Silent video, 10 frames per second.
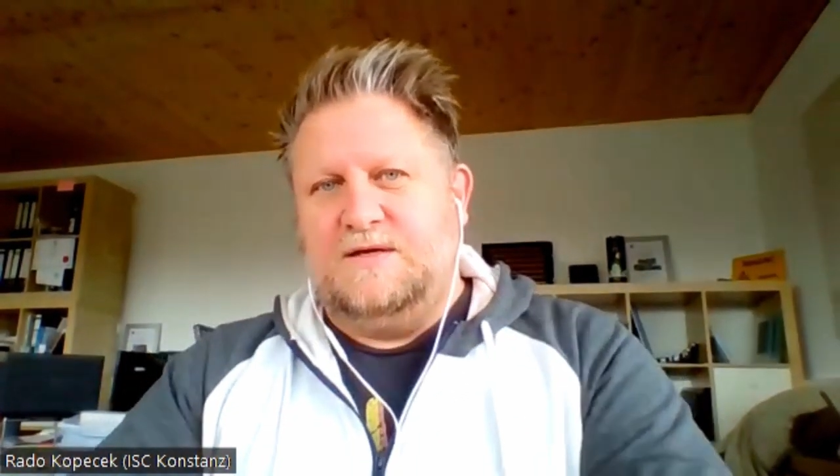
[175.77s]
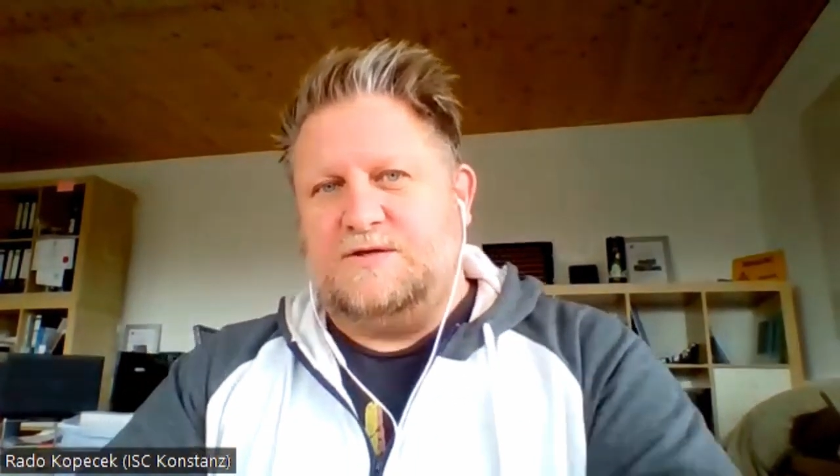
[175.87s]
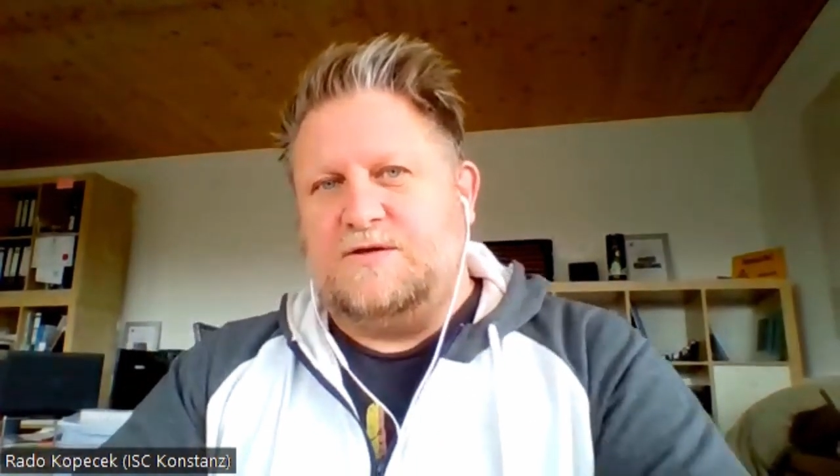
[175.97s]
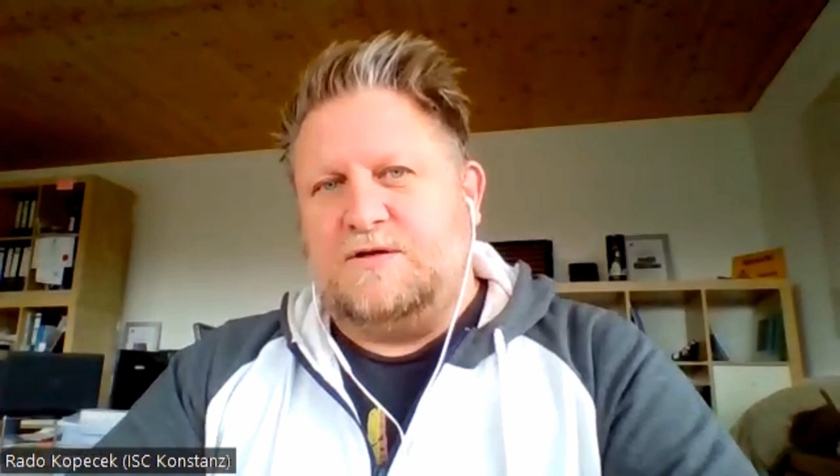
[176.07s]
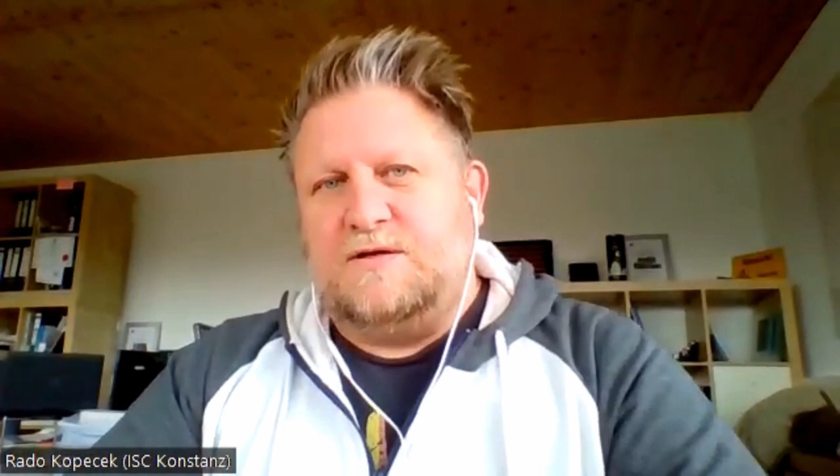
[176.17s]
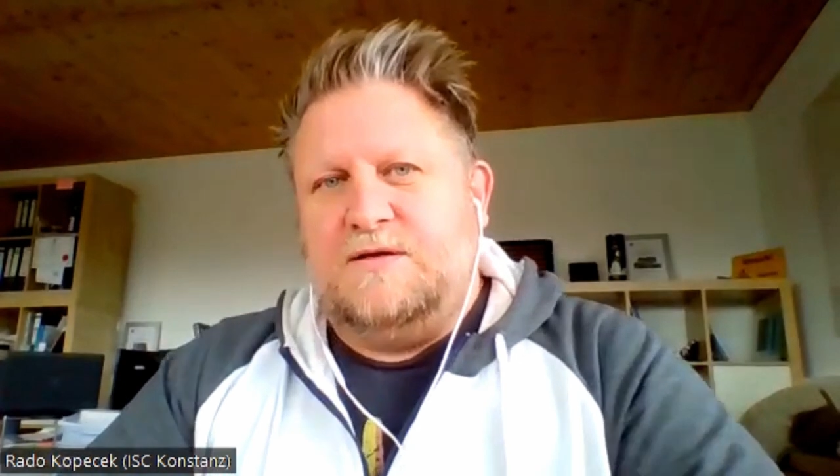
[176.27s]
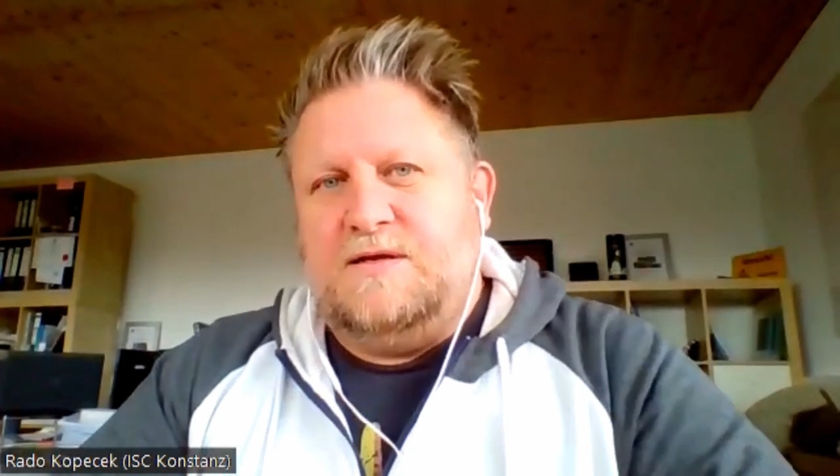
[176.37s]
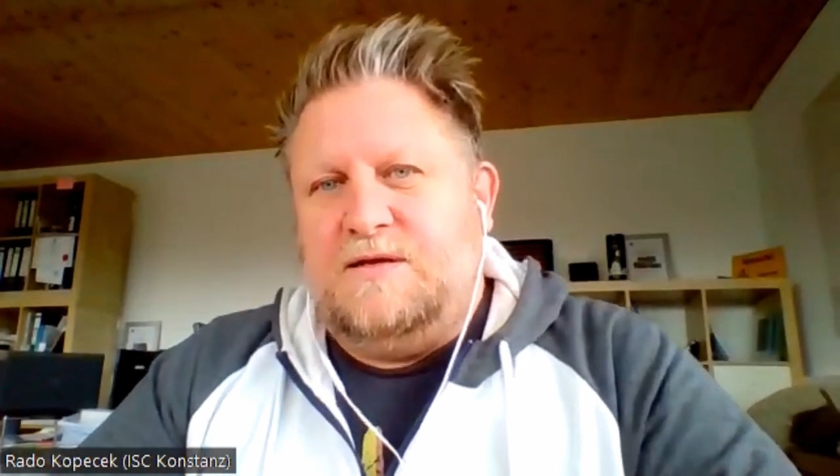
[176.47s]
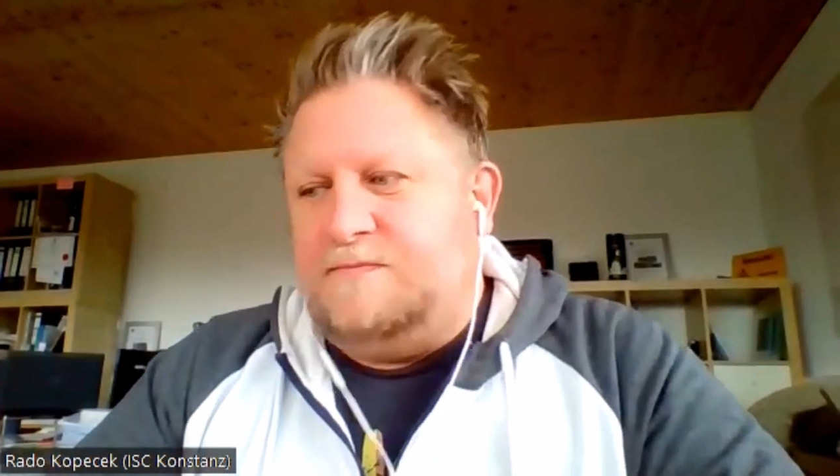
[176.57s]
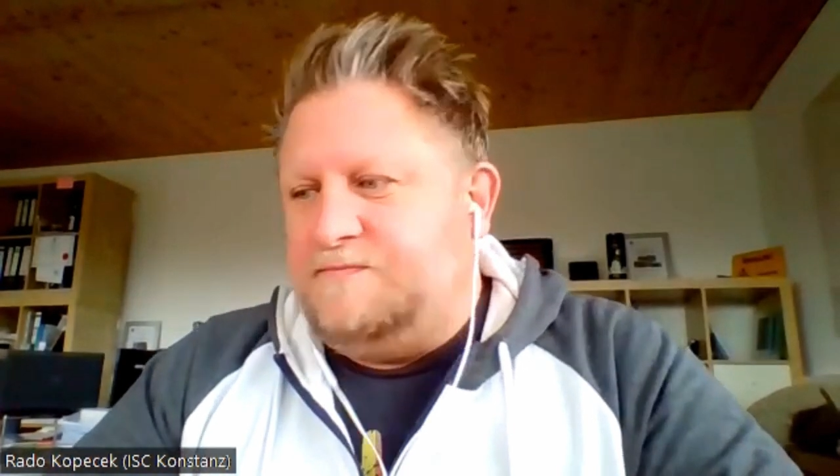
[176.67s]

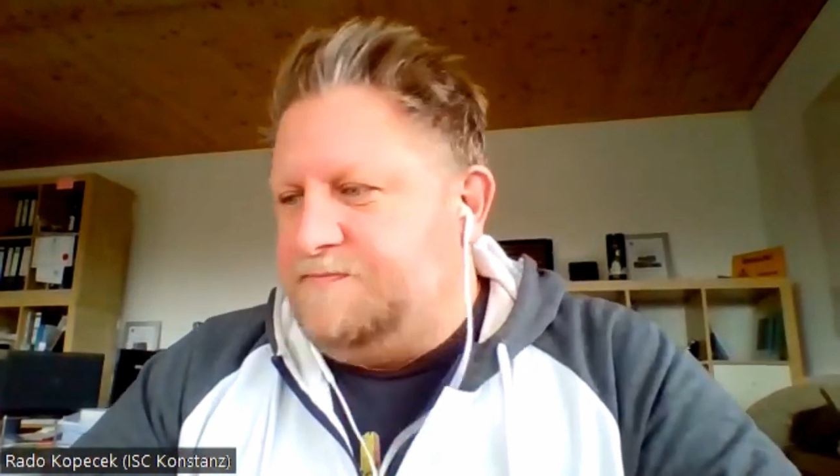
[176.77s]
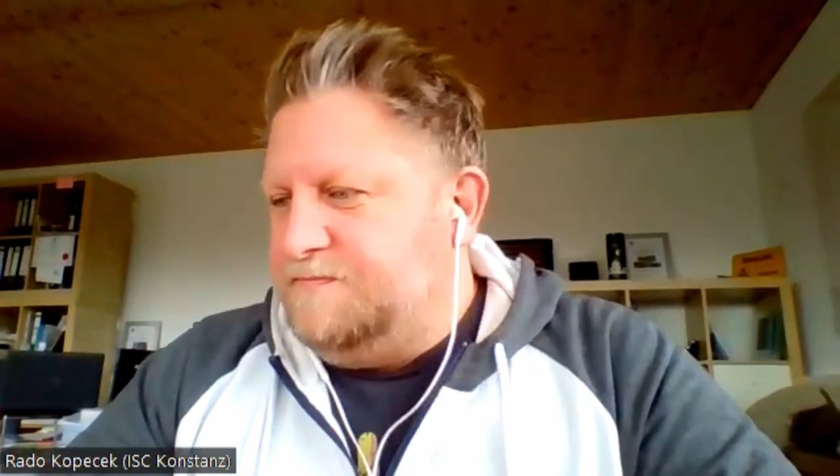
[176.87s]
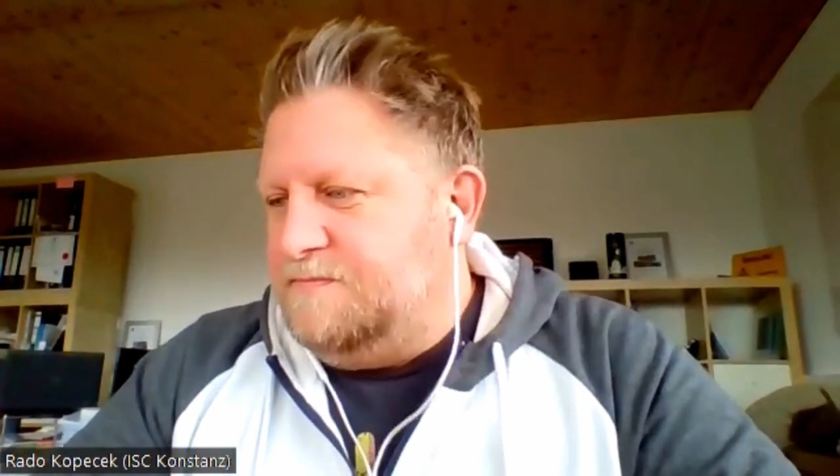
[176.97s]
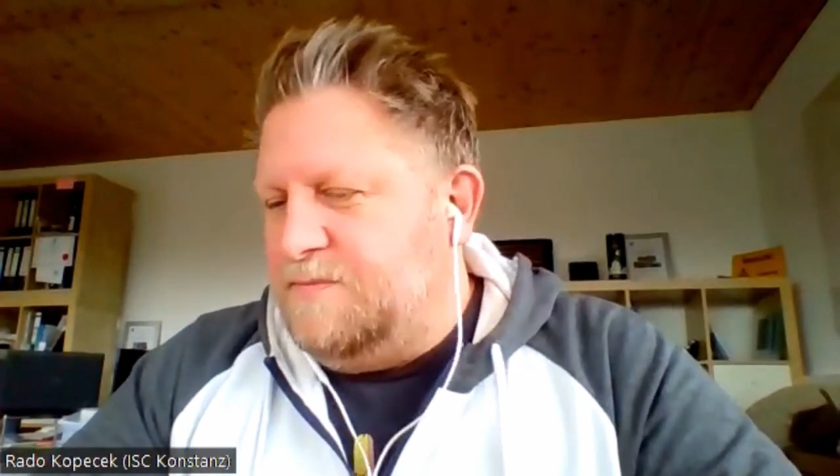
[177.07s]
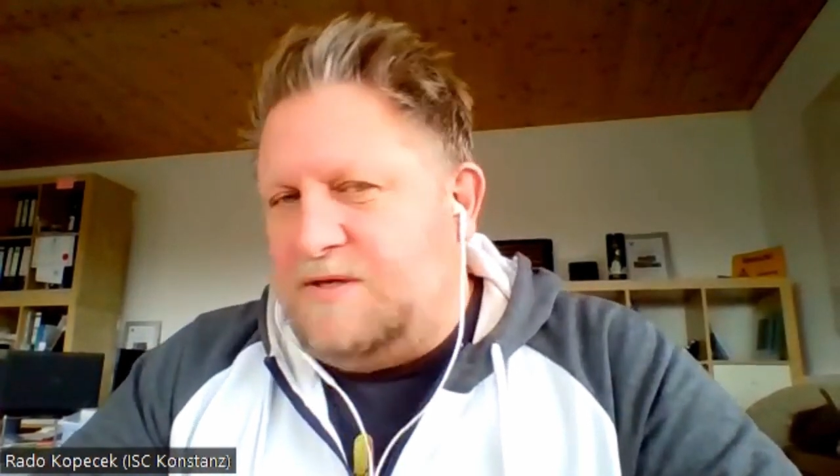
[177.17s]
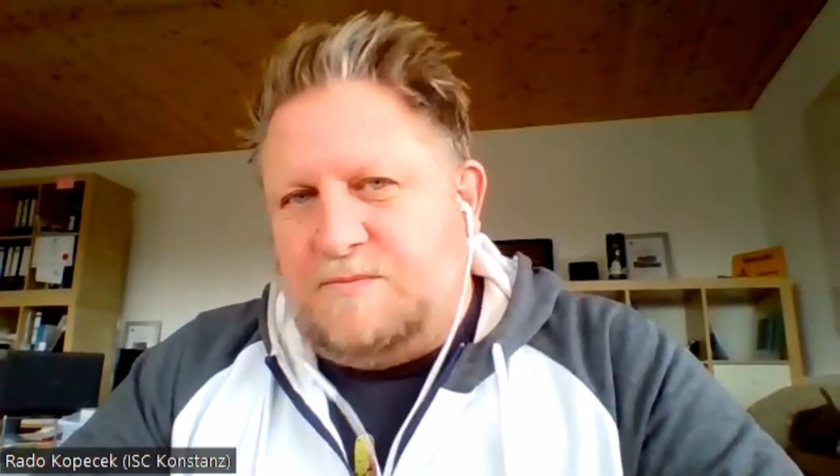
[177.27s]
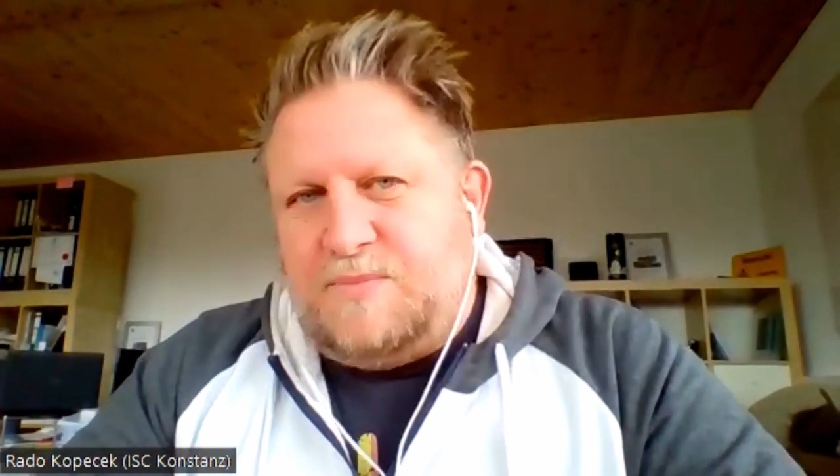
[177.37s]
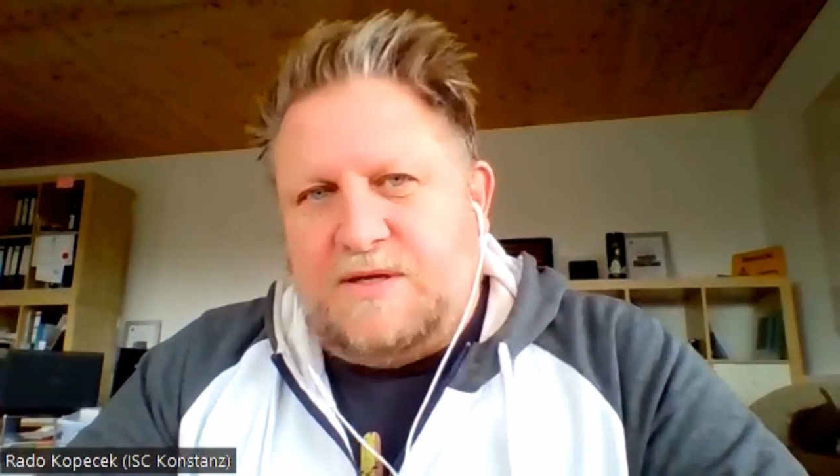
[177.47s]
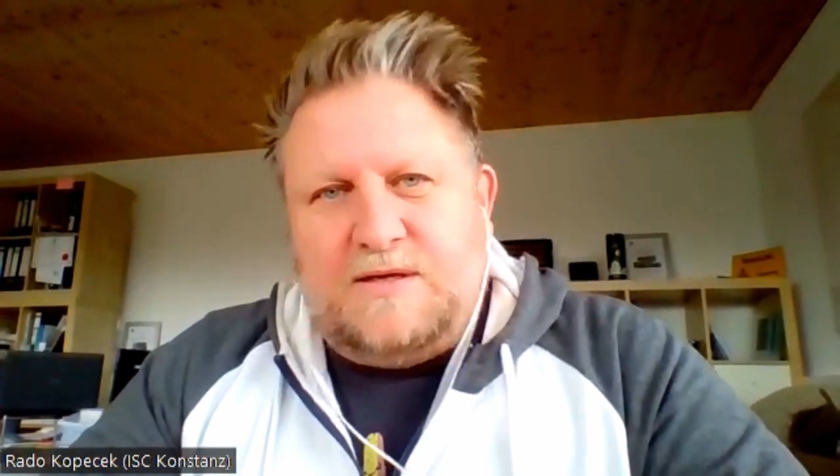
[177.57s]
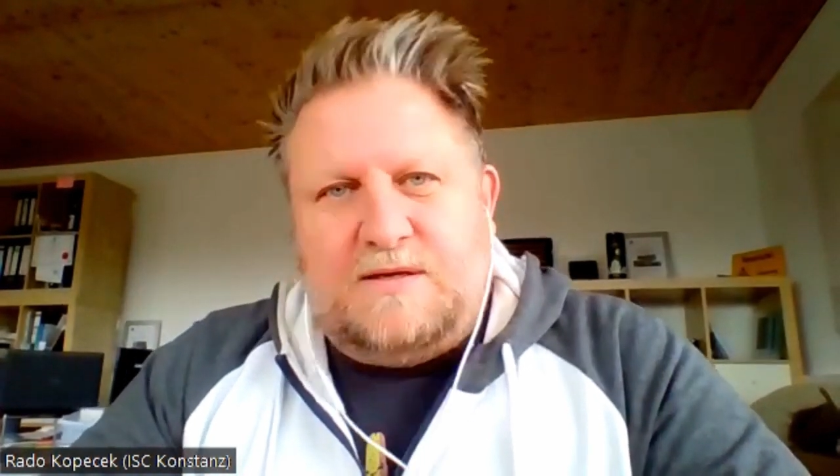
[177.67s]
certainly made
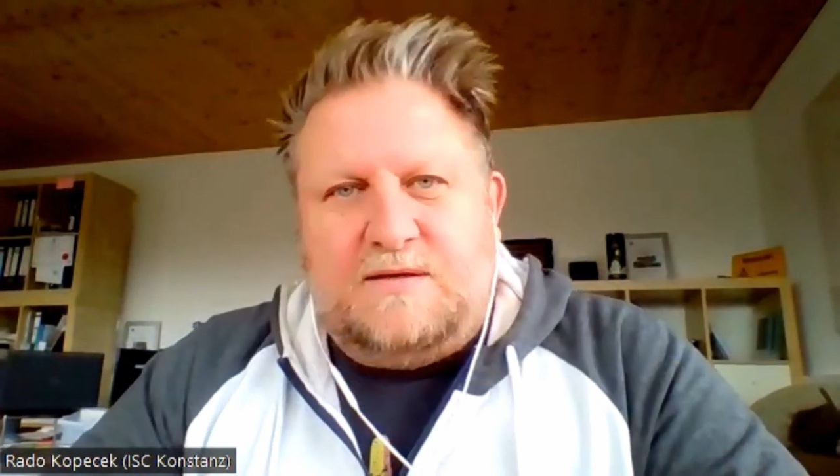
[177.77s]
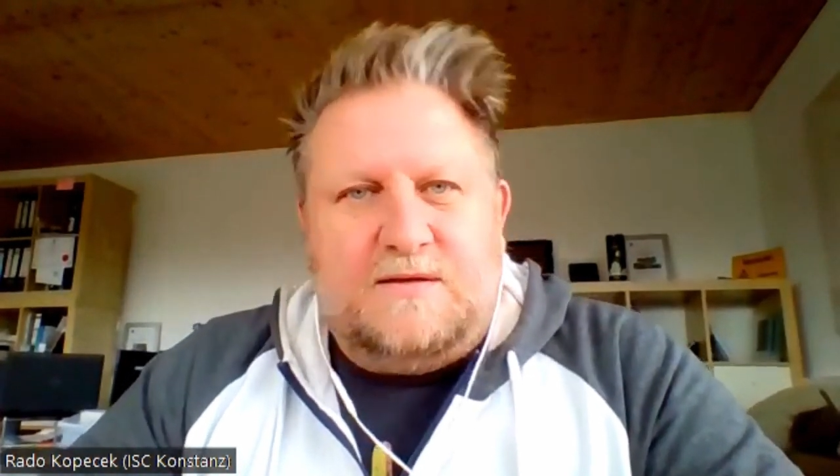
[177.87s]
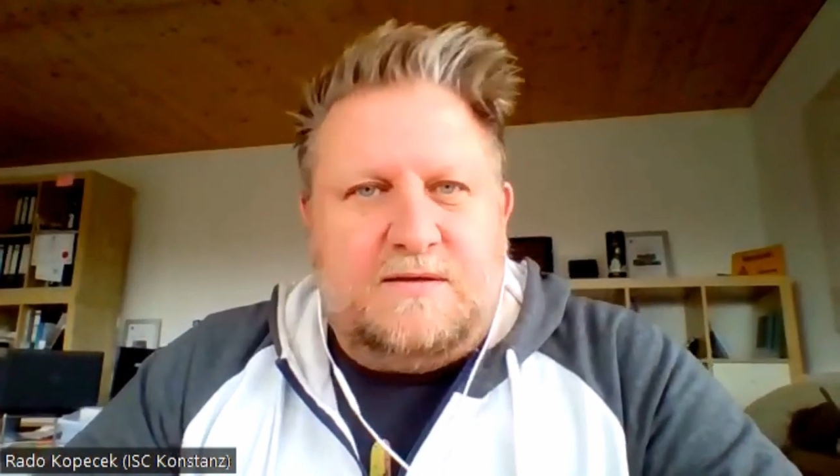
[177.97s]
by